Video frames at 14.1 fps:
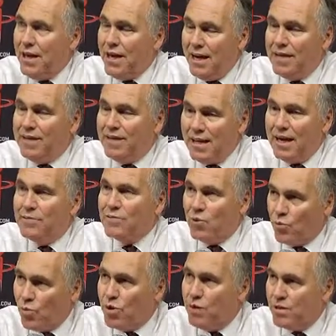And these games are
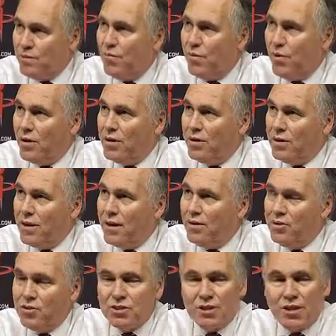really important. And
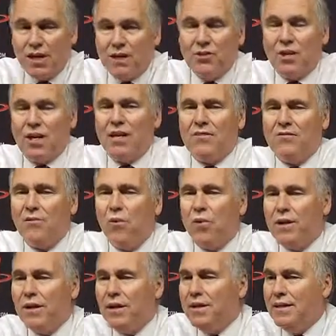you just can't afford
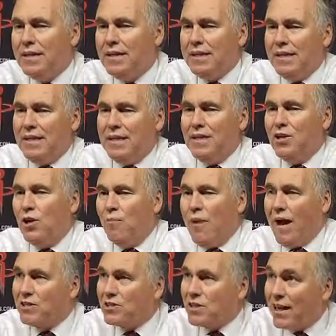to, you know,
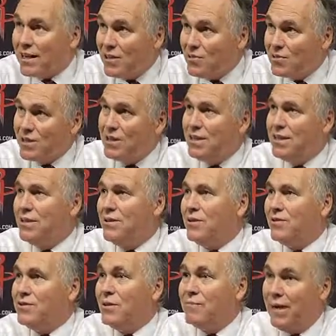bank shot goes in or
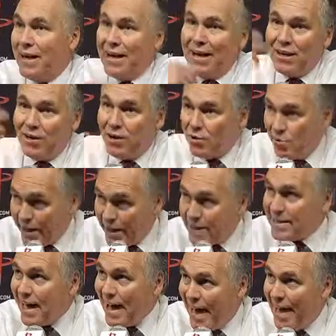somebody like Hardaway gets
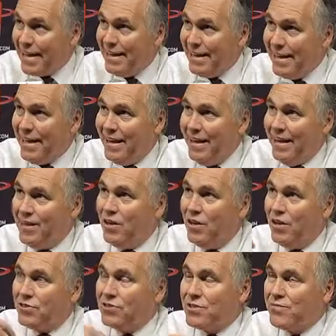hot. You
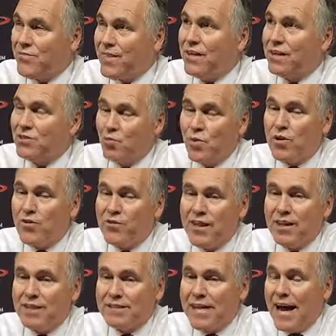know, some things, weird
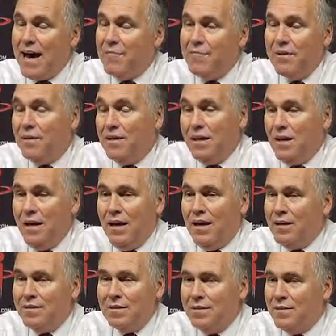things happen.
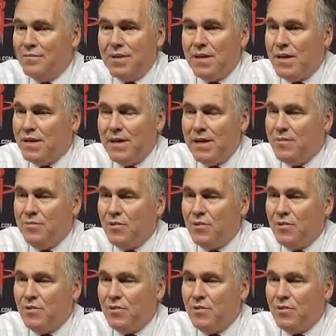That's an NBA game.